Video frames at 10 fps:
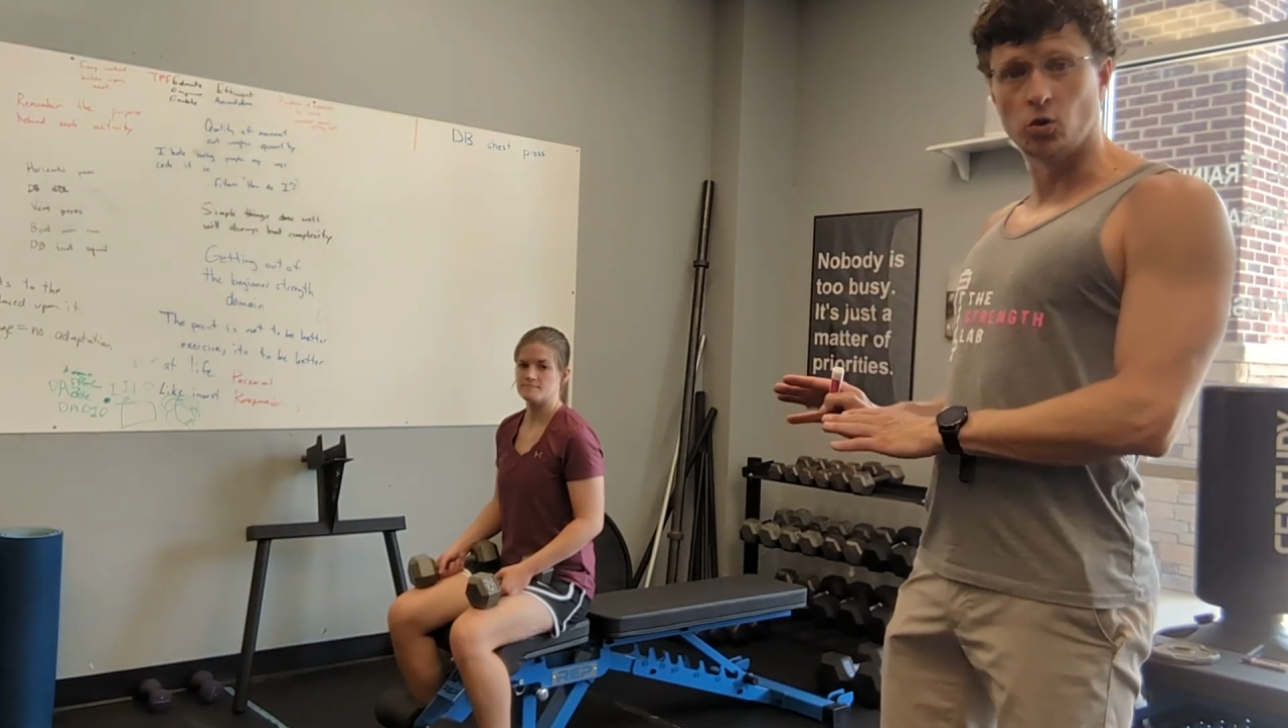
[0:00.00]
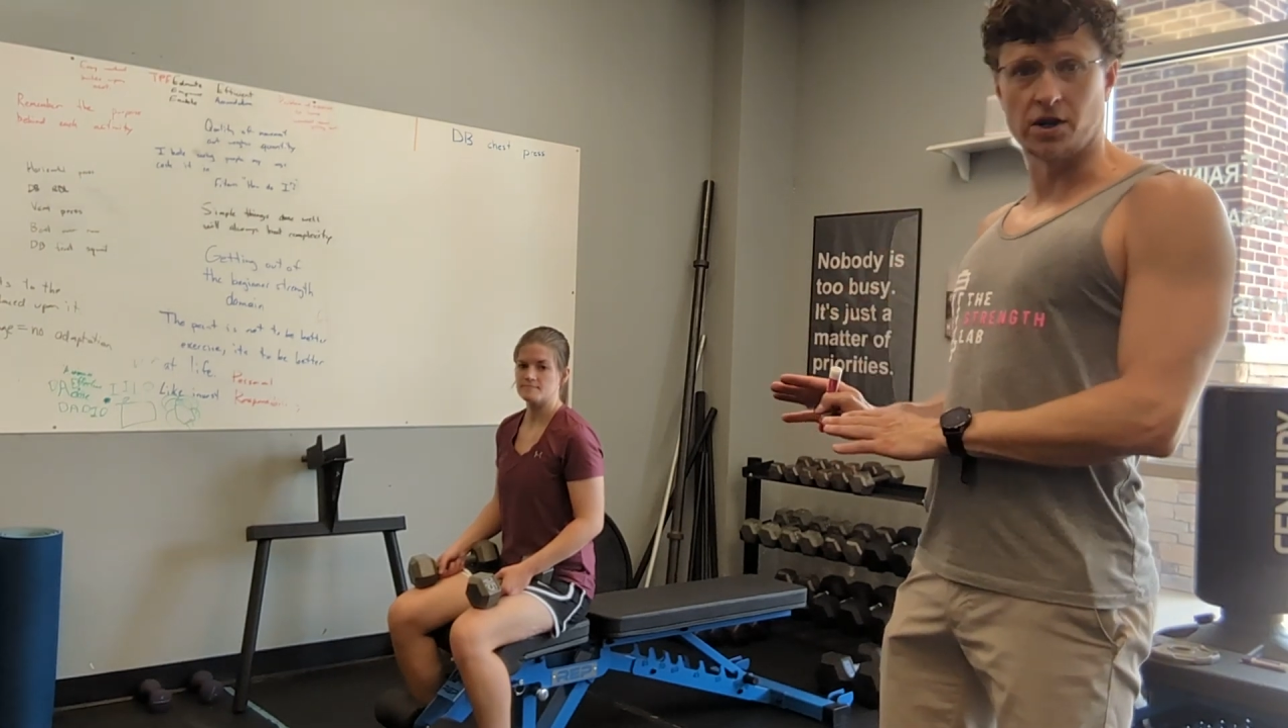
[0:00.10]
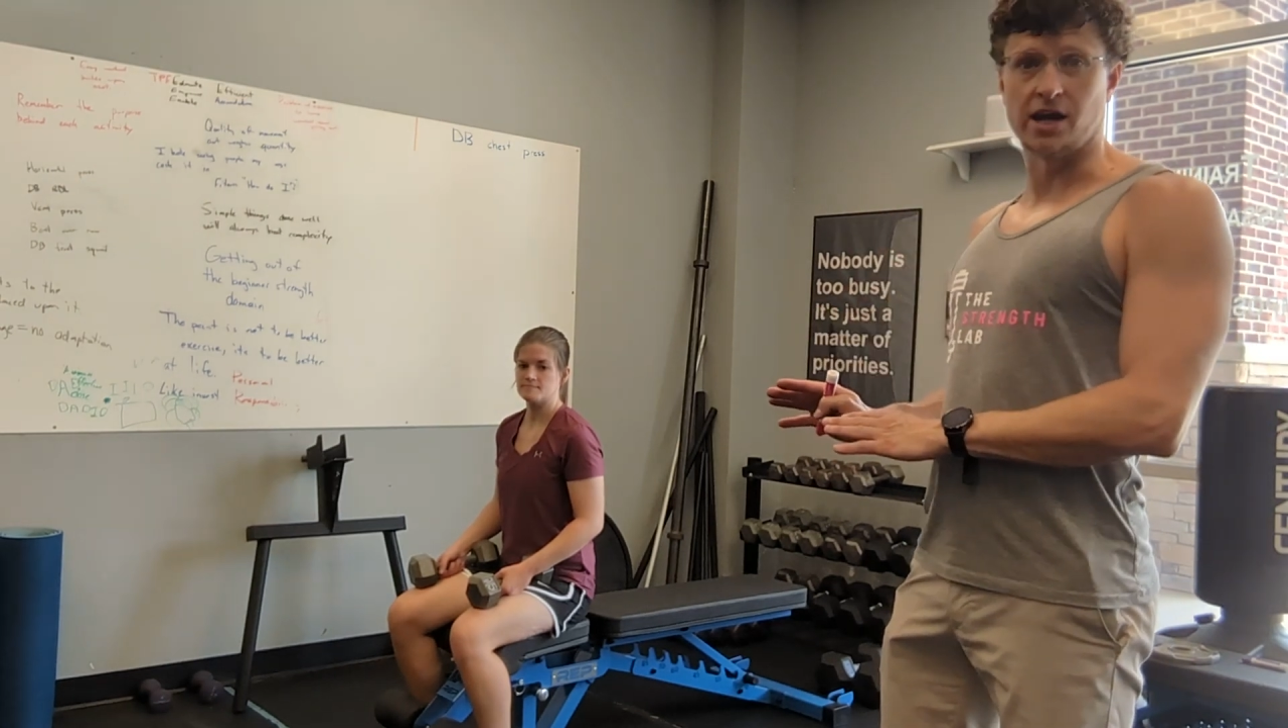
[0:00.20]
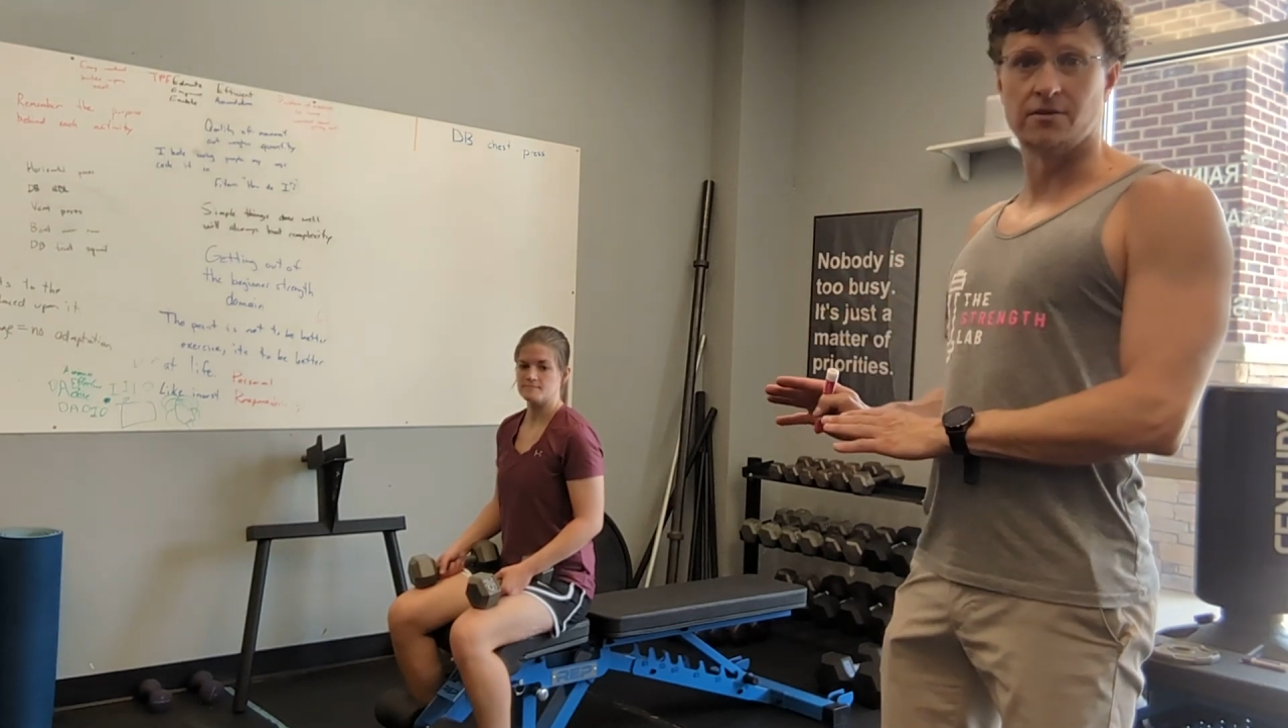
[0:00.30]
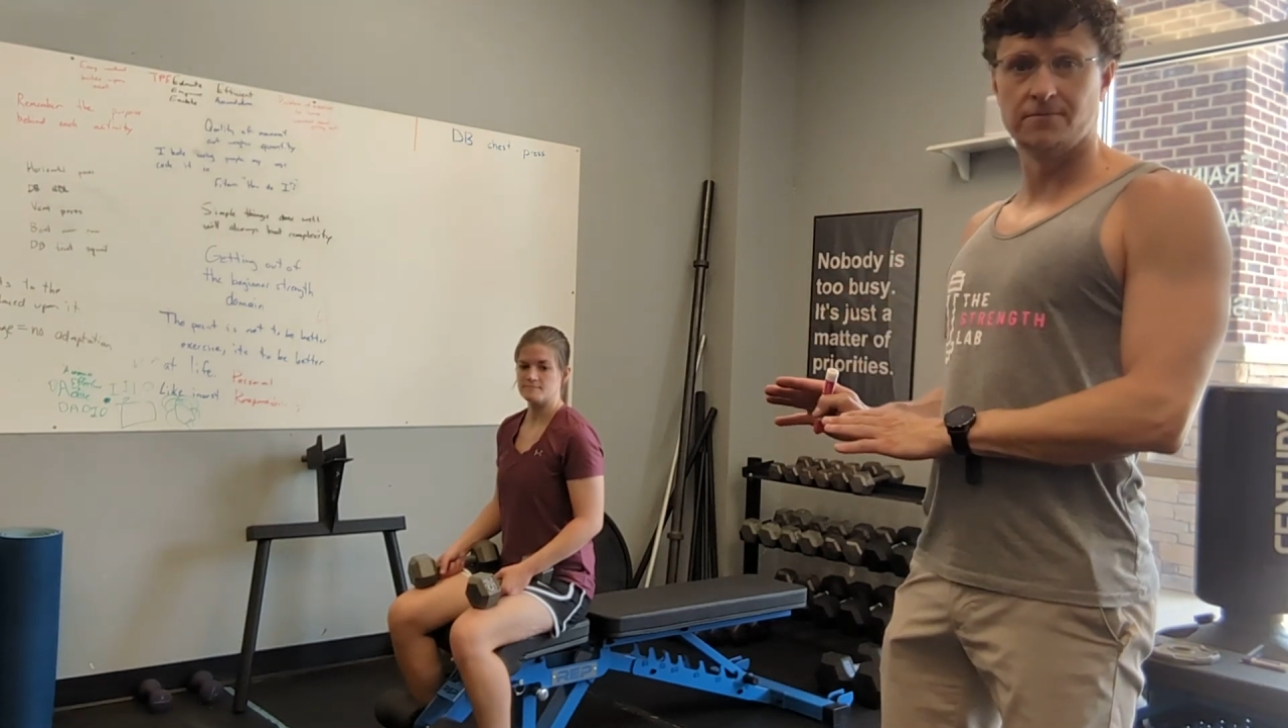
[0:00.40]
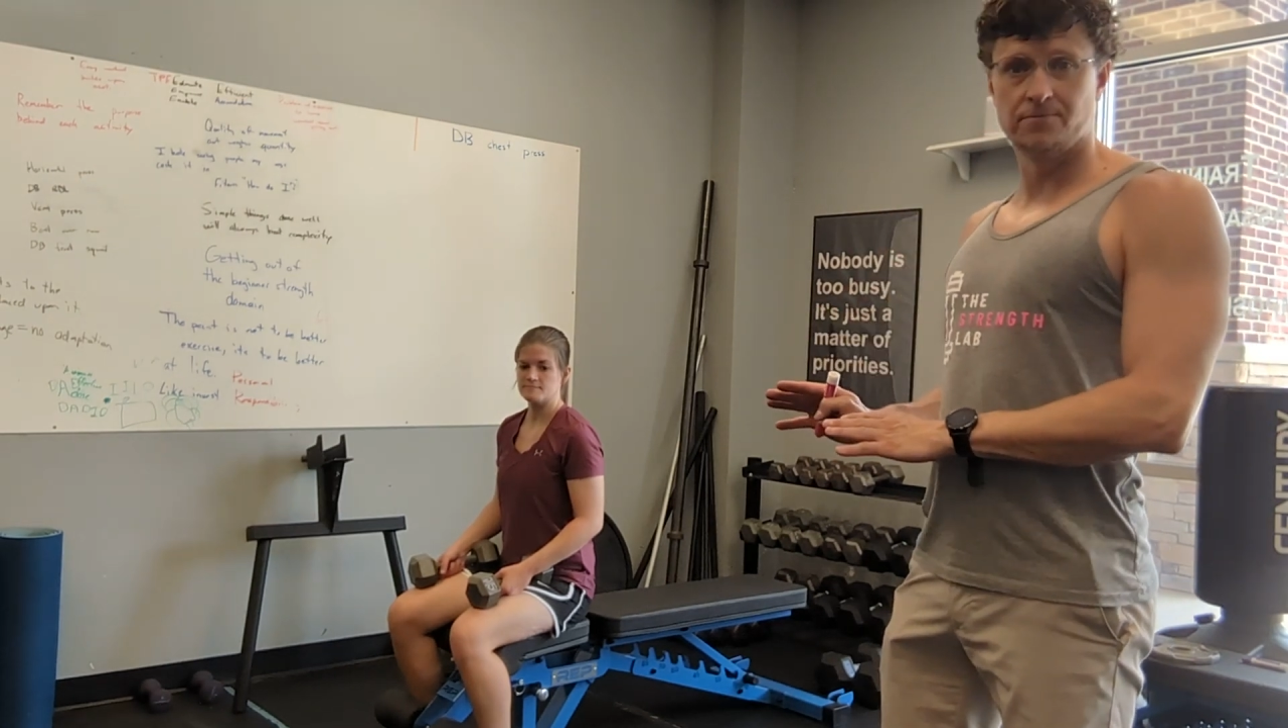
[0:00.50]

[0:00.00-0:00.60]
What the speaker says: workout,